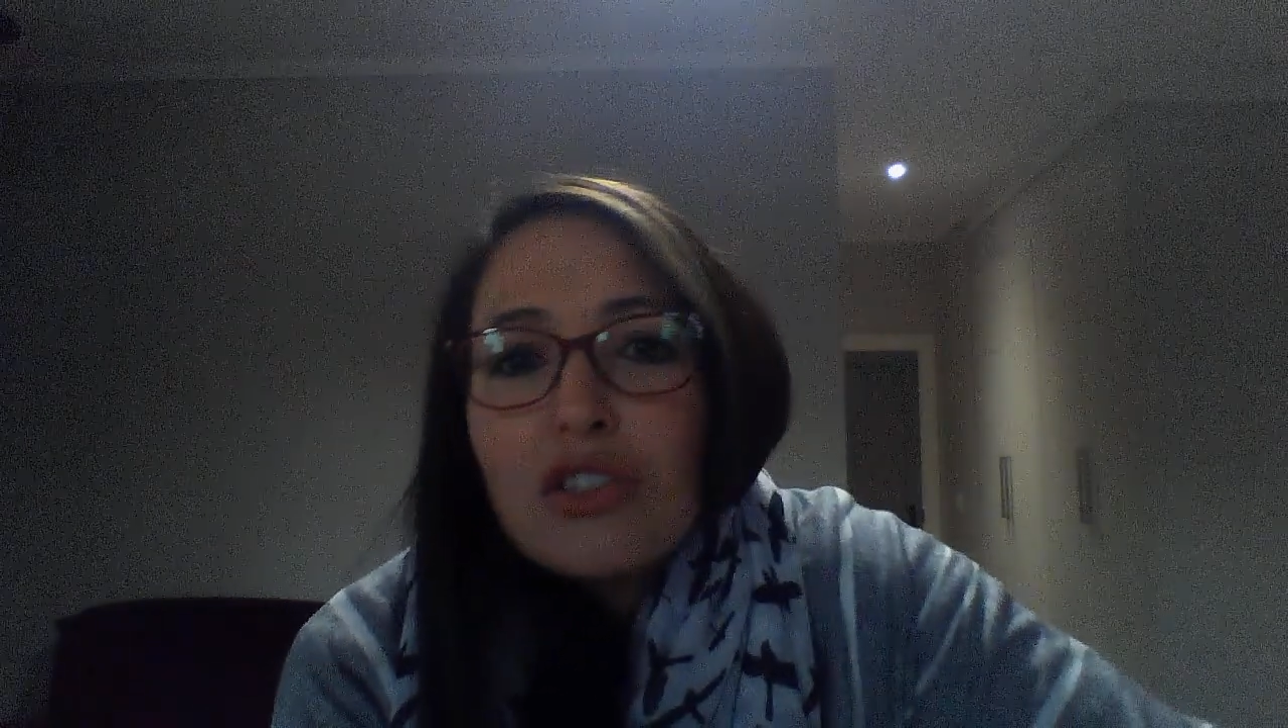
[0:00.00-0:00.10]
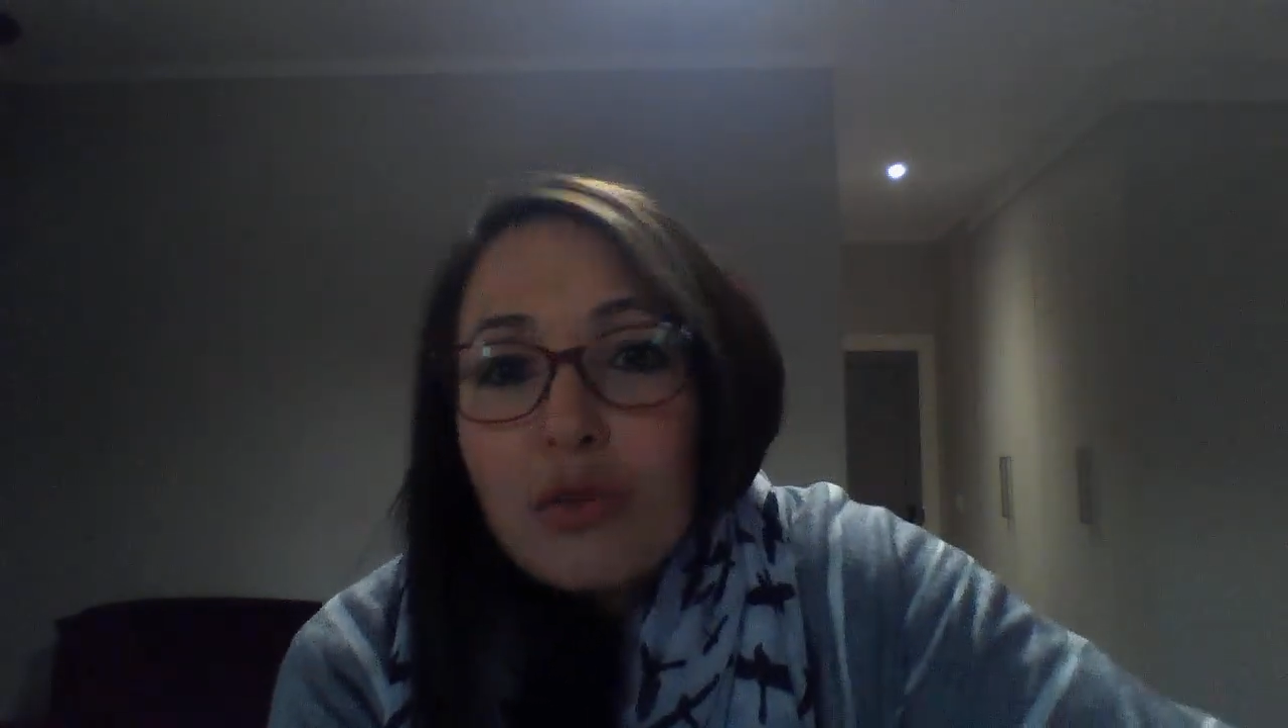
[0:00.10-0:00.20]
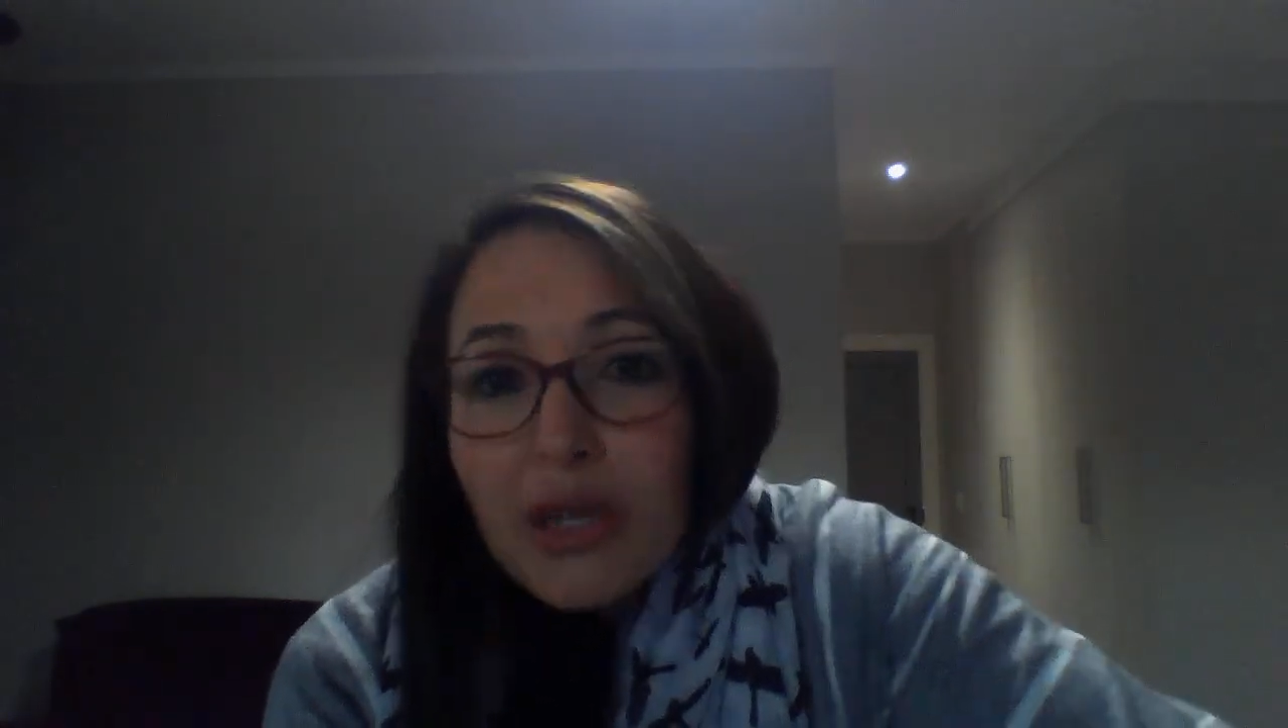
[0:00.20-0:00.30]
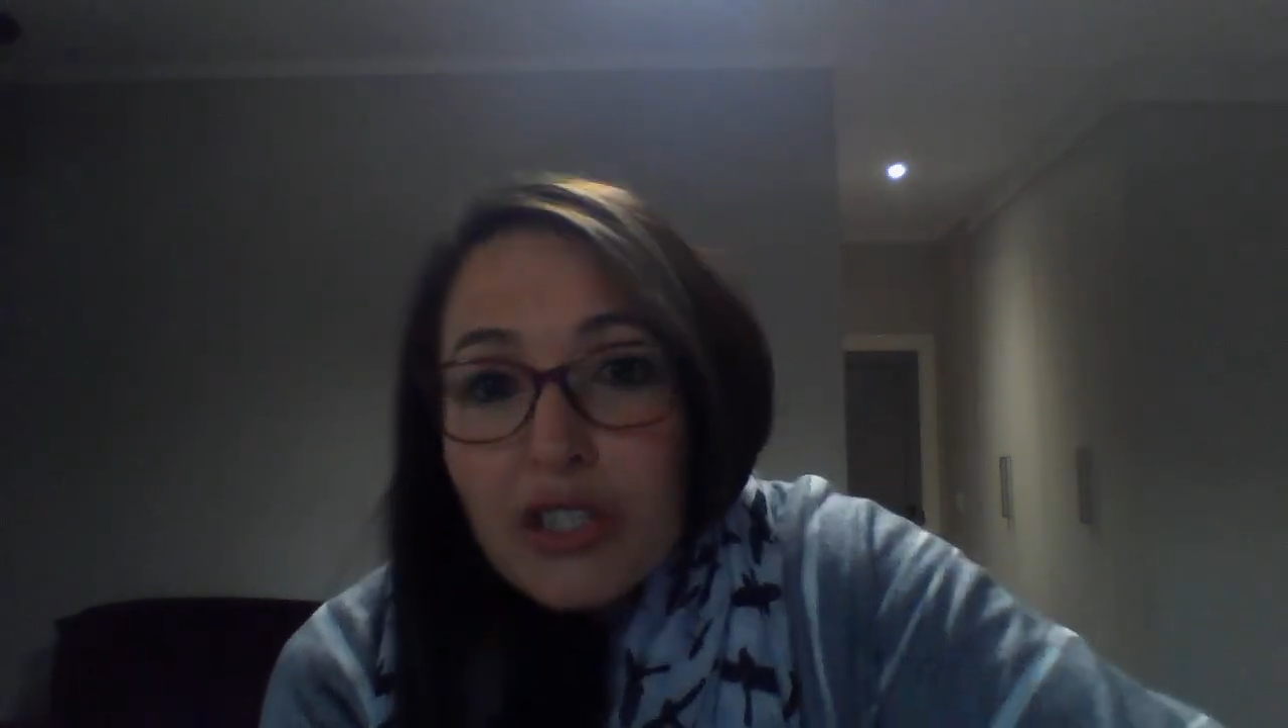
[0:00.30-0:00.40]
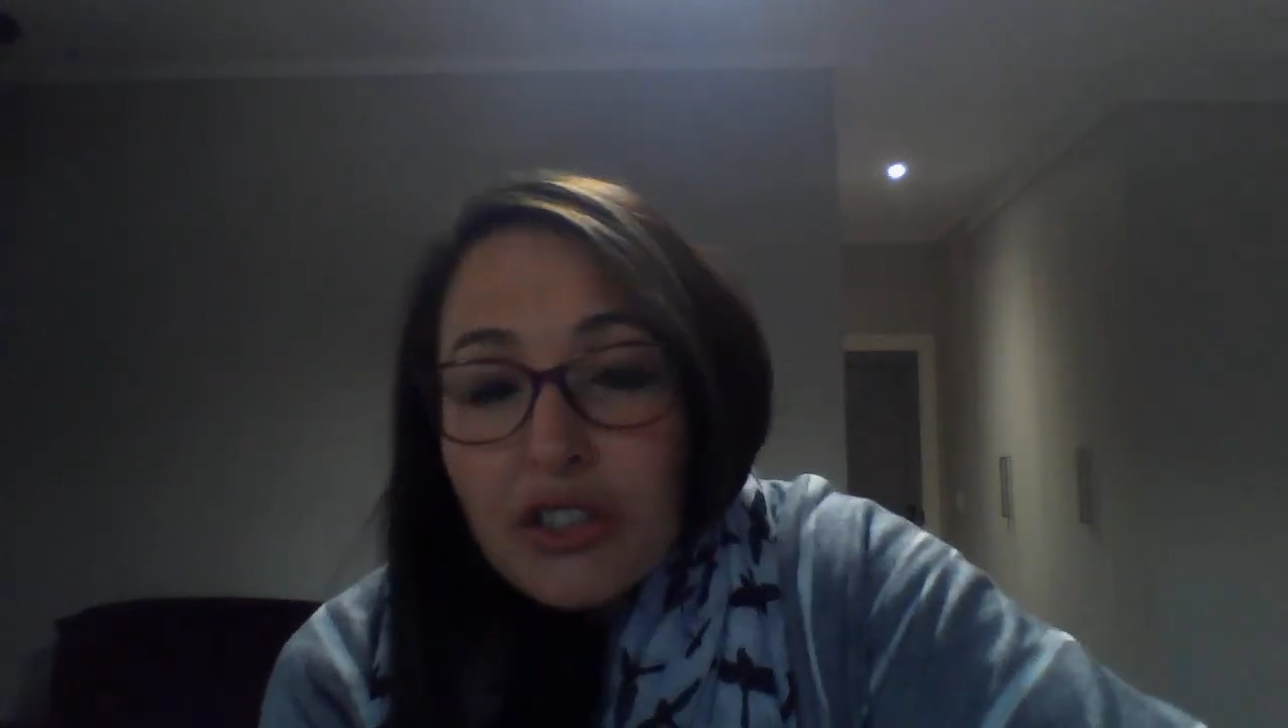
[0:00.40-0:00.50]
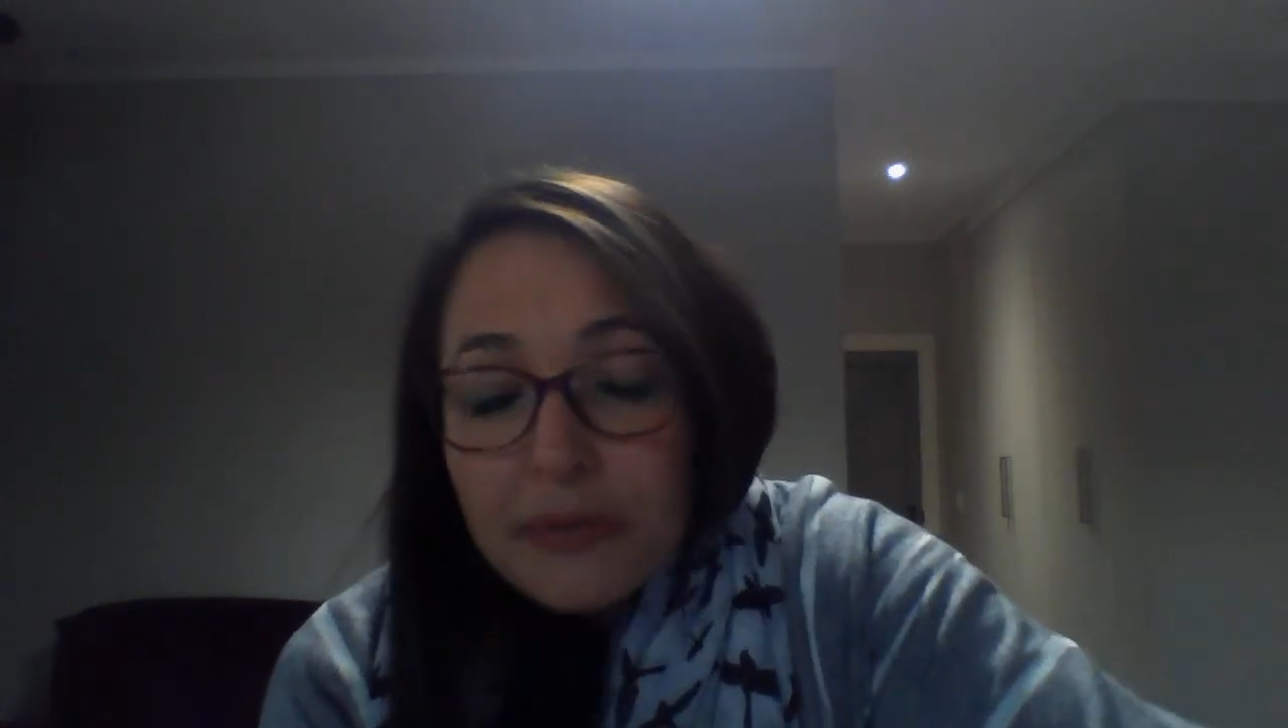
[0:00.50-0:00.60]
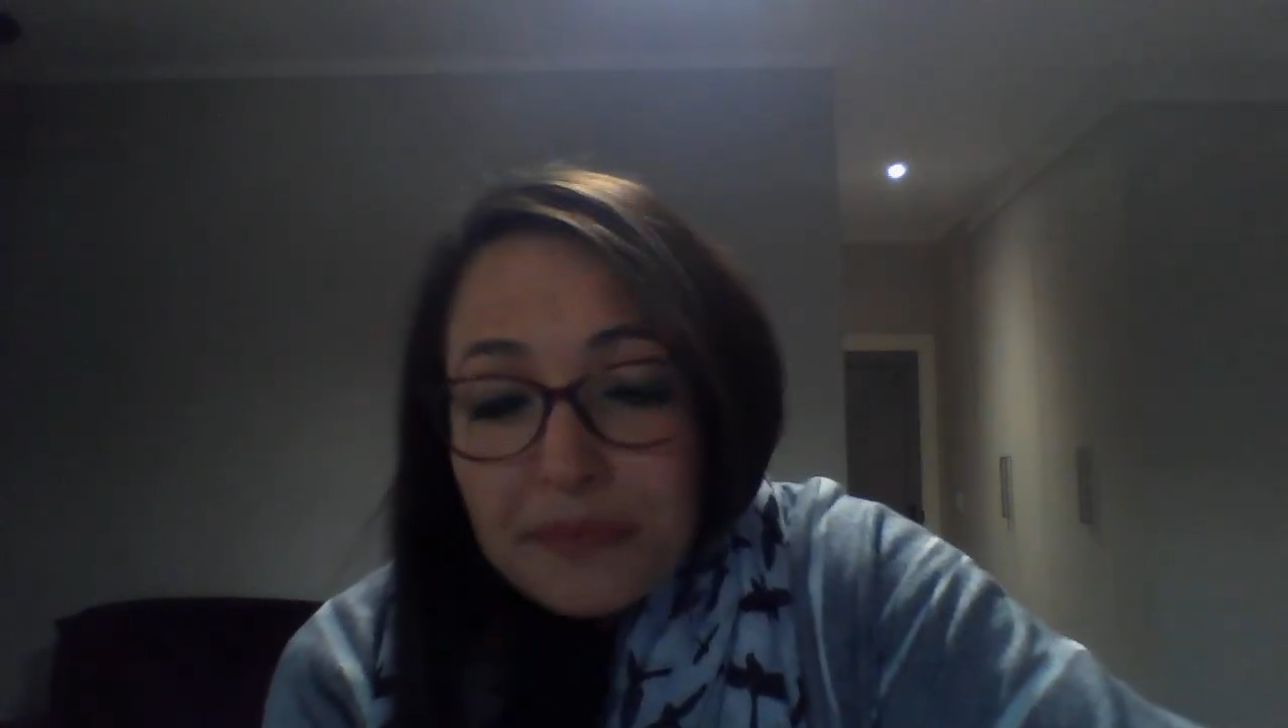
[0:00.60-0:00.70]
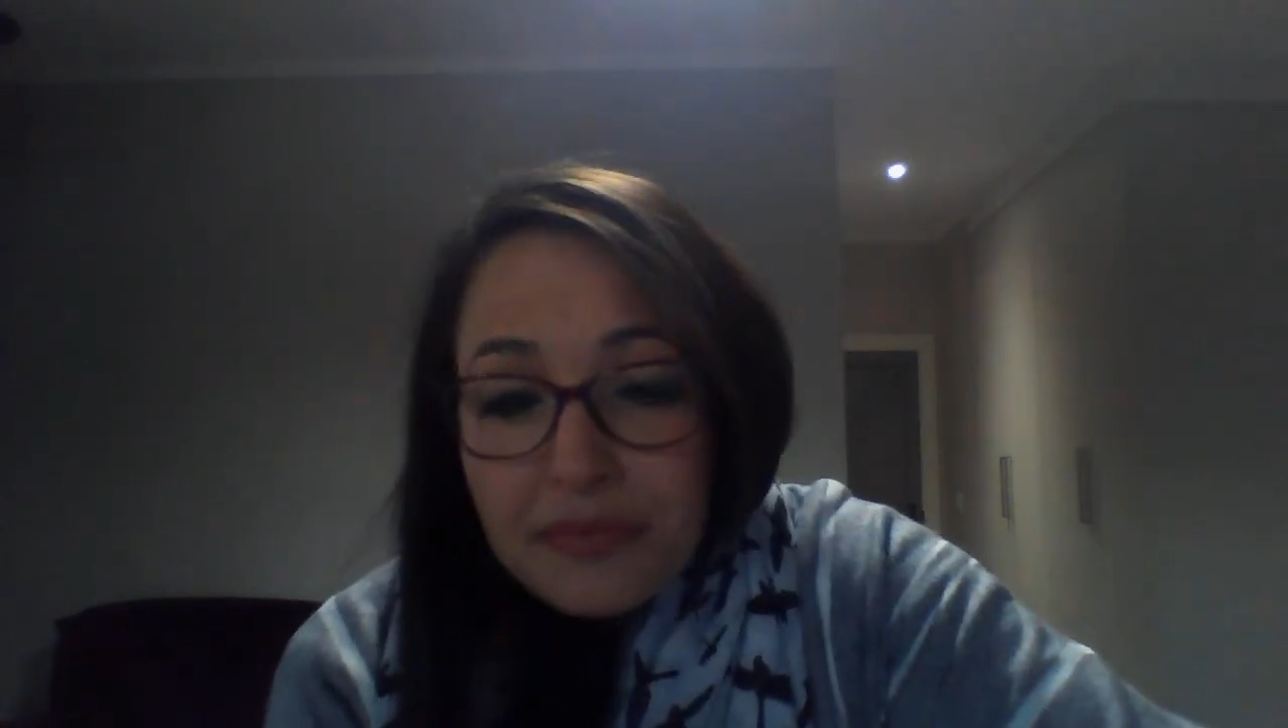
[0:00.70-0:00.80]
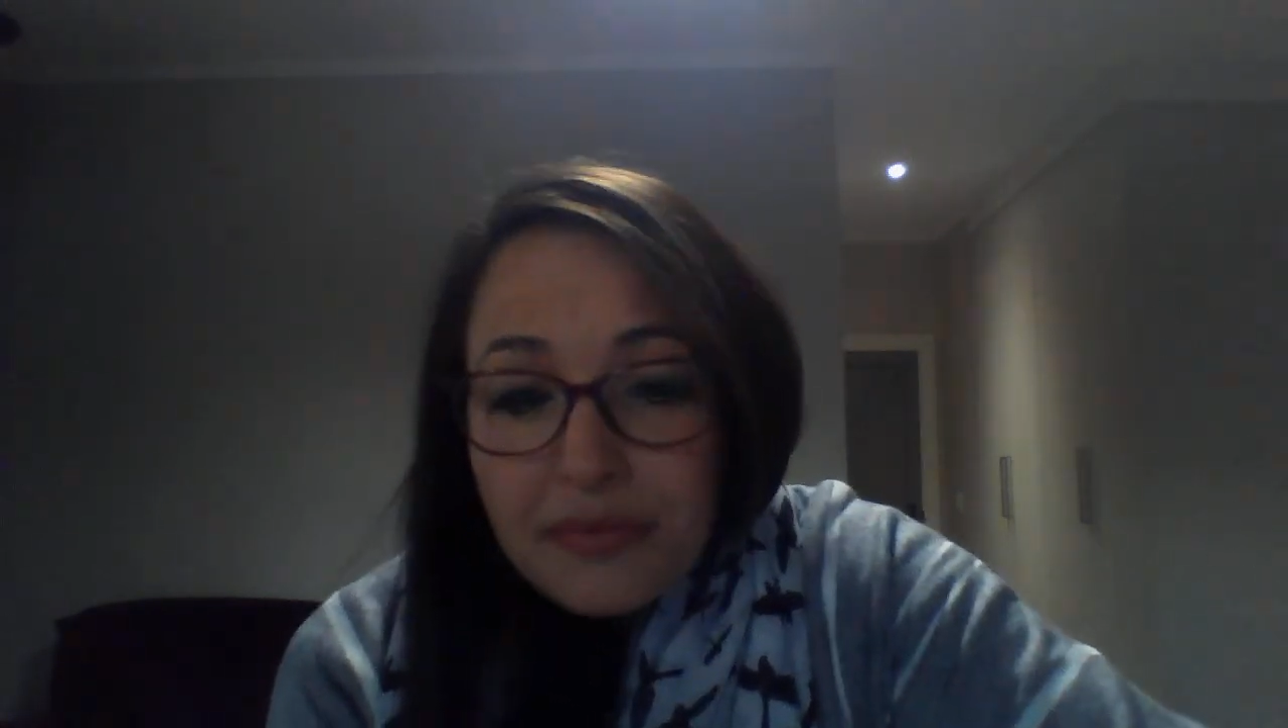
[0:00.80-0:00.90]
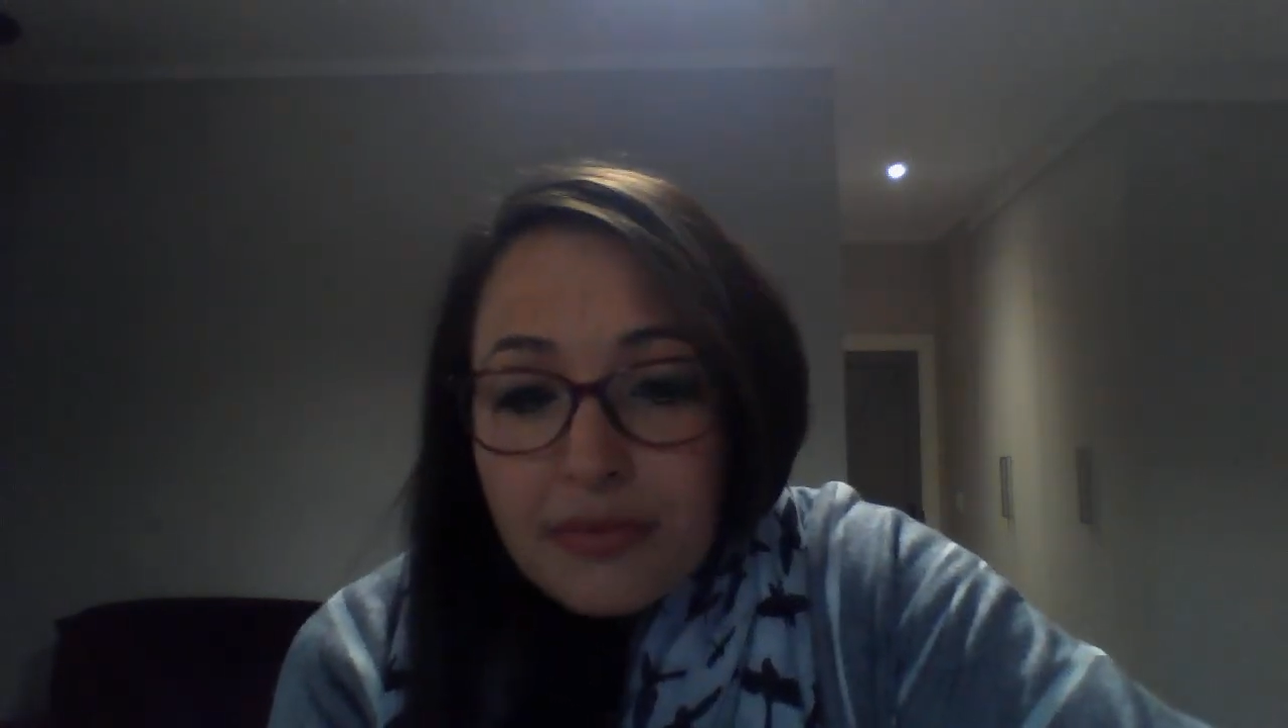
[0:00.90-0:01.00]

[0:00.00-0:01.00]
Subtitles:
situation.